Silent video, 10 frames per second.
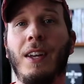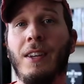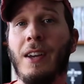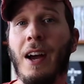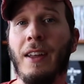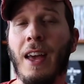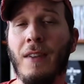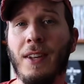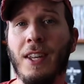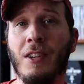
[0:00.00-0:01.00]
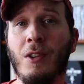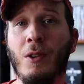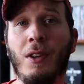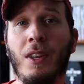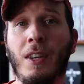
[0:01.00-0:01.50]
and not have any
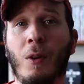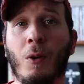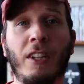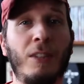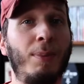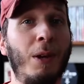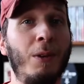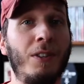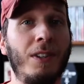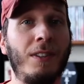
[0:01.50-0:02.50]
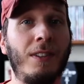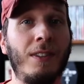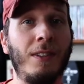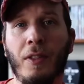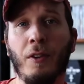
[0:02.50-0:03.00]
nudity or explosions.
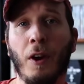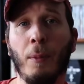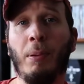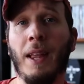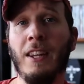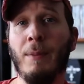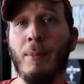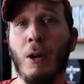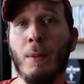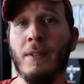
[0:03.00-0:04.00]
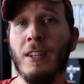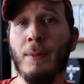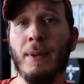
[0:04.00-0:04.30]
There are plenty of boobs in